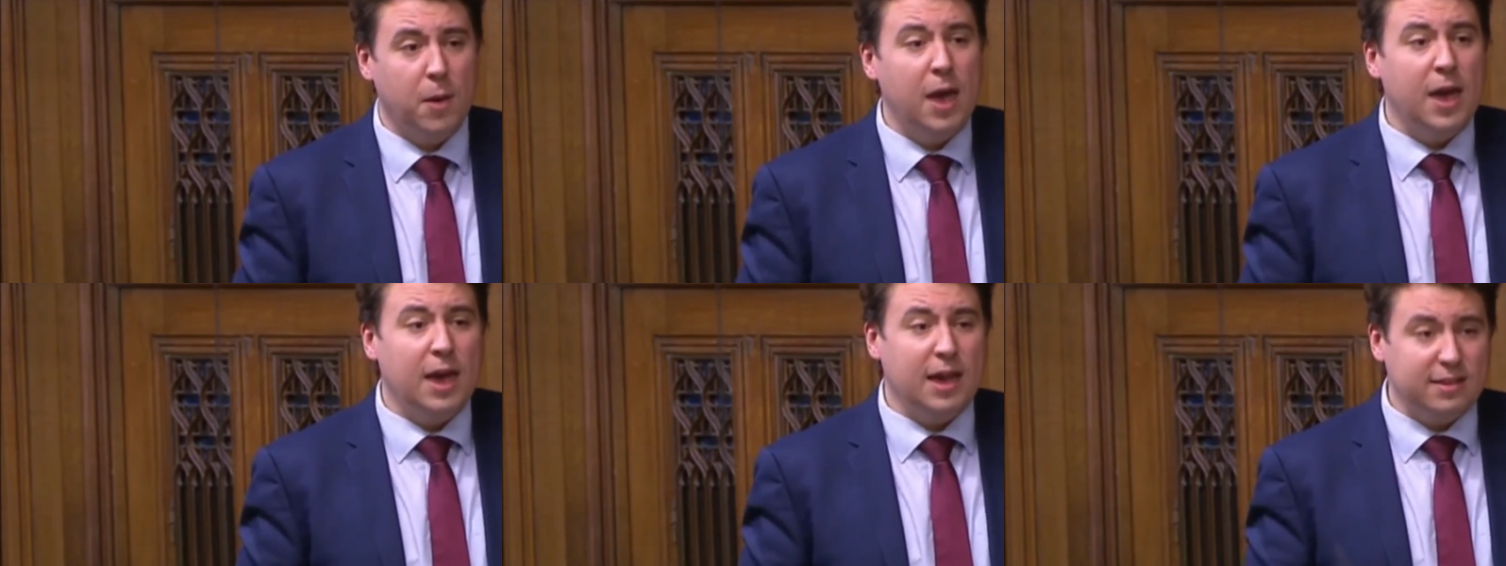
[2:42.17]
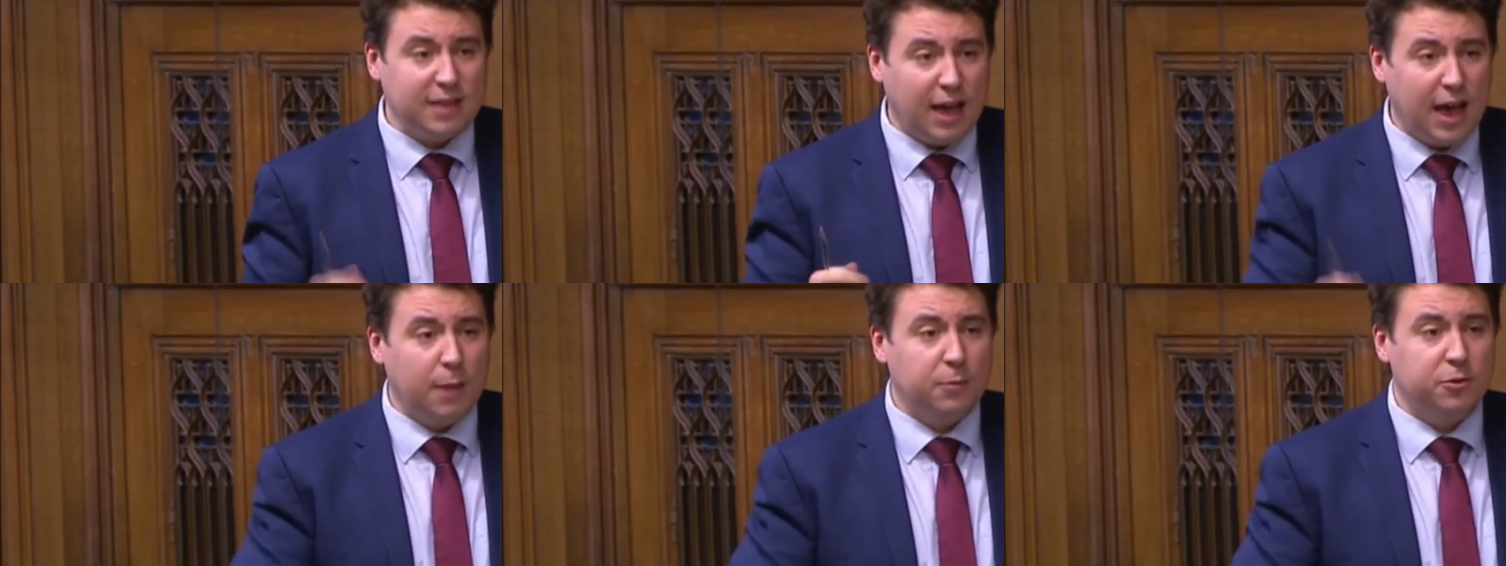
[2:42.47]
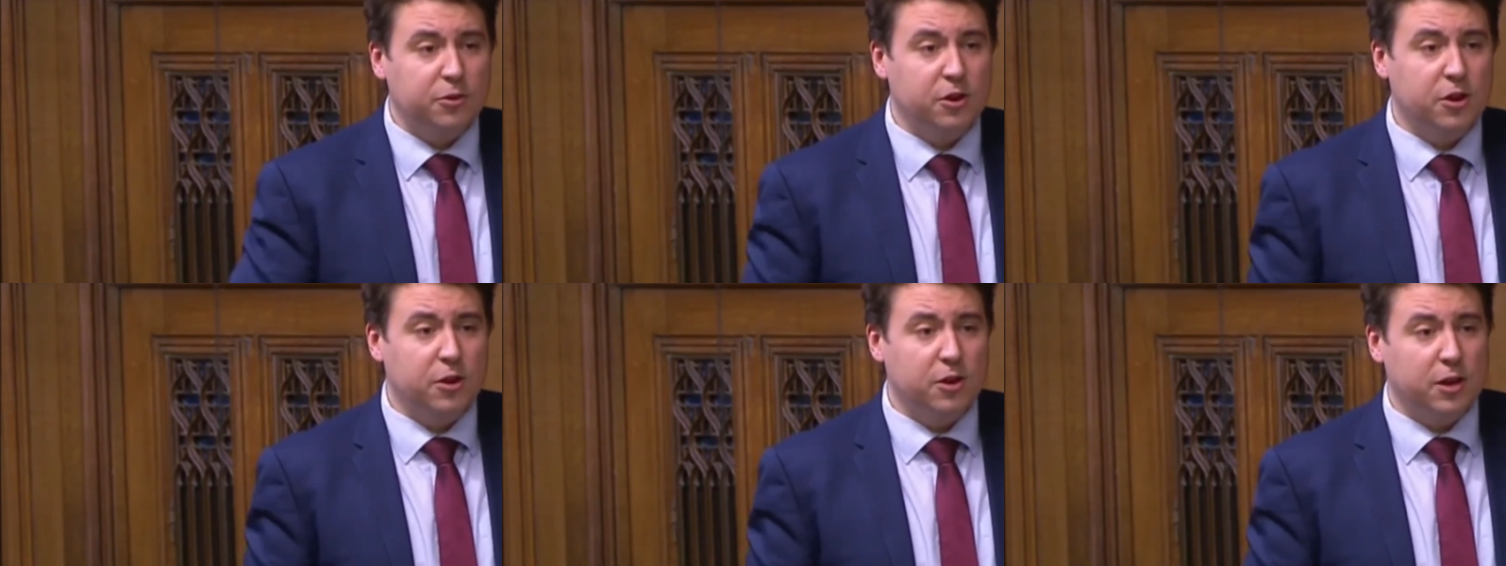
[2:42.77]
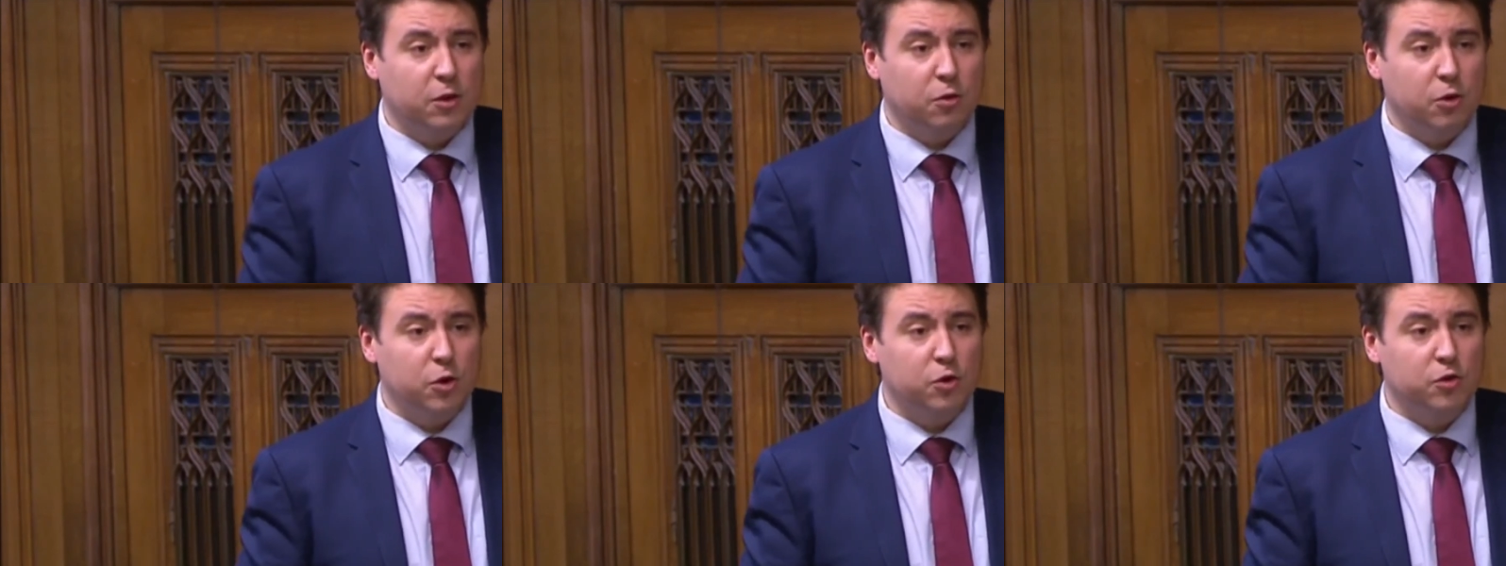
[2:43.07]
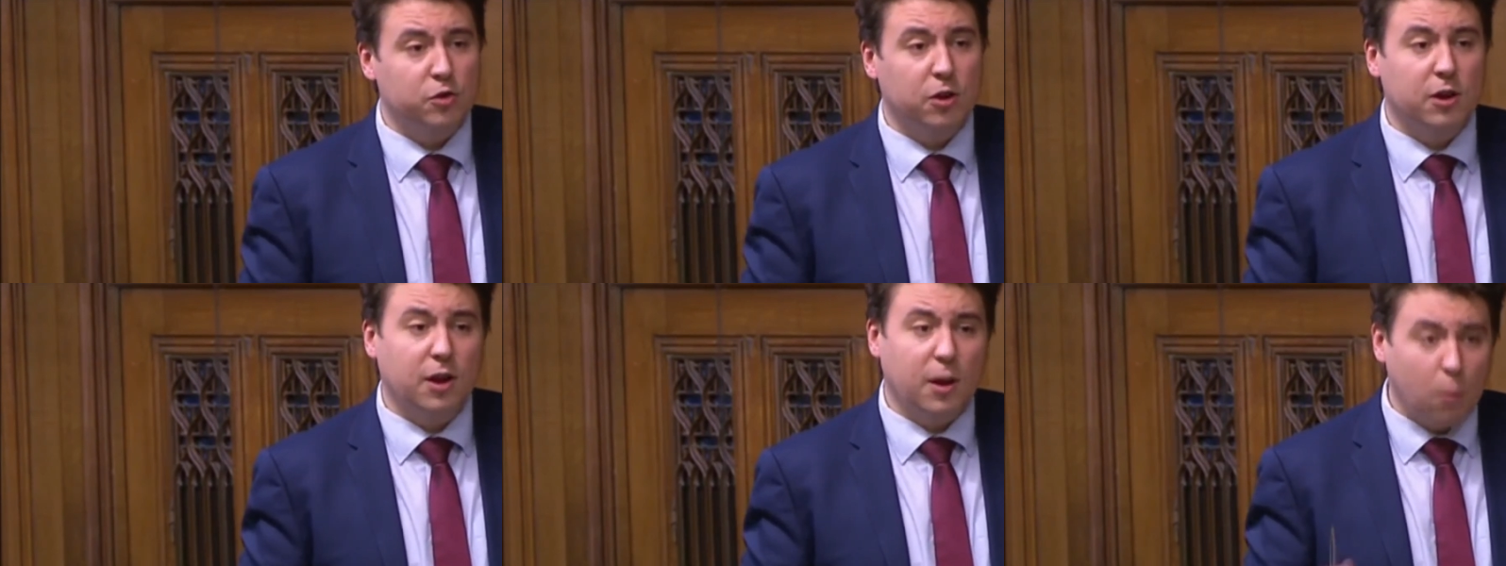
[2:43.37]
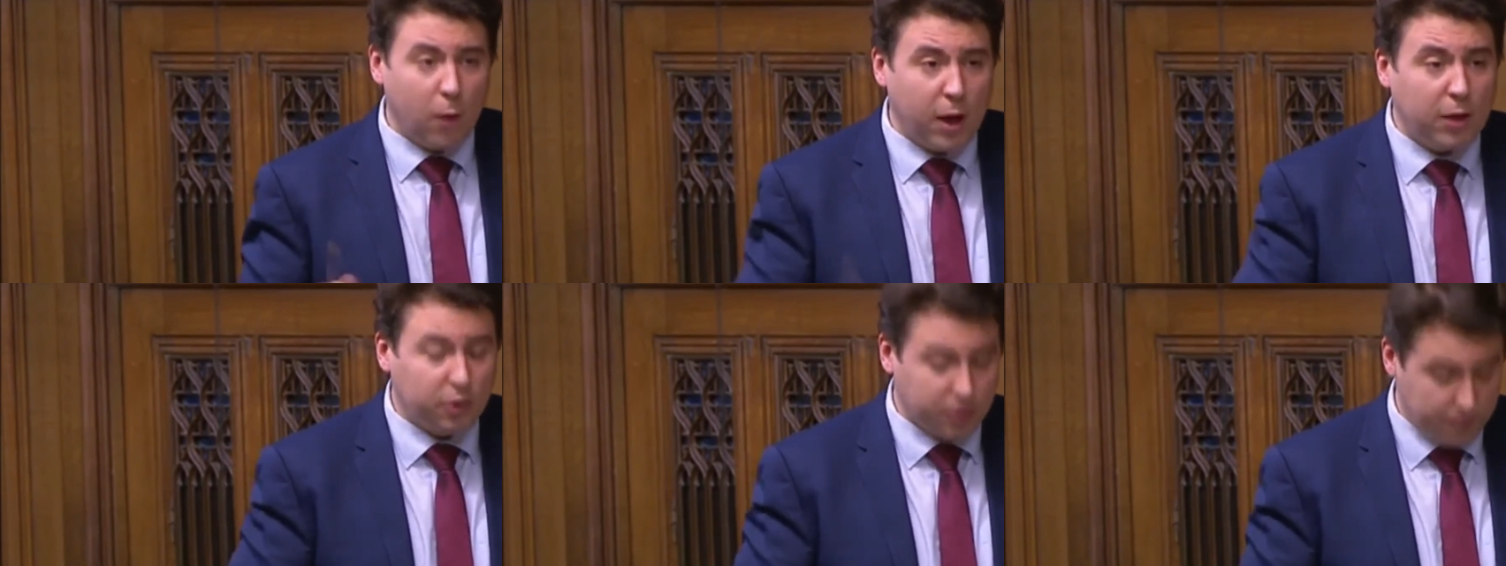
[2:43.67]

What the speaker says: is absolutely crucial, and I welcome